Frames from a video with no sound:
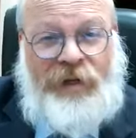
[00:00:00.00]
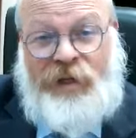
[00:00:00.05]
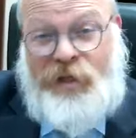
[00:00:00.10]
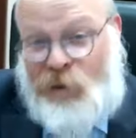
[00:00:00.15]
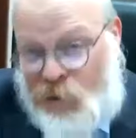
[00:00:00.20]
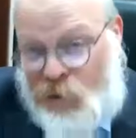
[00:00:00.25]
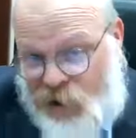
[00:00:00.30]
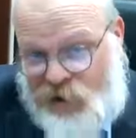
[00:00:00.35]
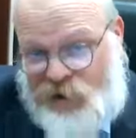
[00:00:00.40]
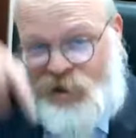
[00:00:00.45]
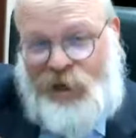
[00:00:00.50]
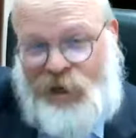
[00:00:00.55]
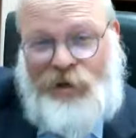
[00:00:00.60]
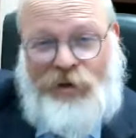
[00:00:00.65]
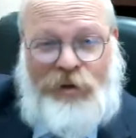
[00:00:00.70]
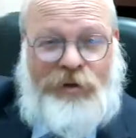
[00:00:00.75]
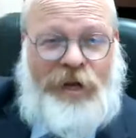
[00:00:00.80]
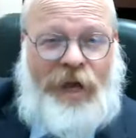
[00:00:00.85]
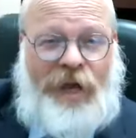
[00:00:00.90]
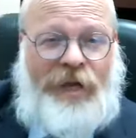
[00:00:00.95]
So we're going to send
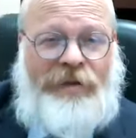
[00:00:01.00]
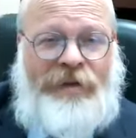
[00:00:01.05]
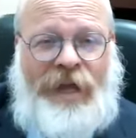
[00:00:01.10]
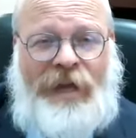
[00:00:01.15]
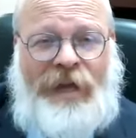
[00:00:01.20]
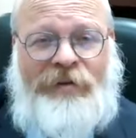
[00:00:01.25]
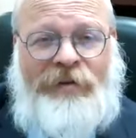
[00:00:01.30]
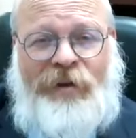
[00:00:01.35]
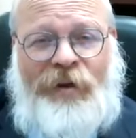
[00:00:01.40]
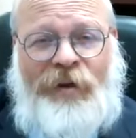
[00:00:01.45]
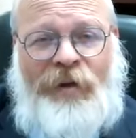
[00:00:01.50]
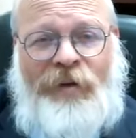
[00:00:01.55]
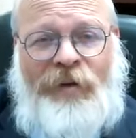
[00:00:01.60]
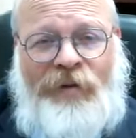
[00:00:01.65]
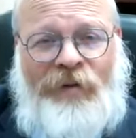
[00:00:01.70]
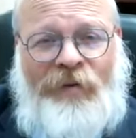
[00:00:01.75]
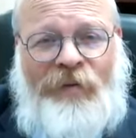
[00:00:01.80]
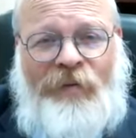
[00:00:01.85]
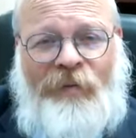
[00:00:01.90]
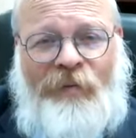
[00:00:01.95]
you back down to
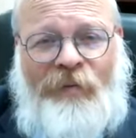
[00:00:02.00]
earth.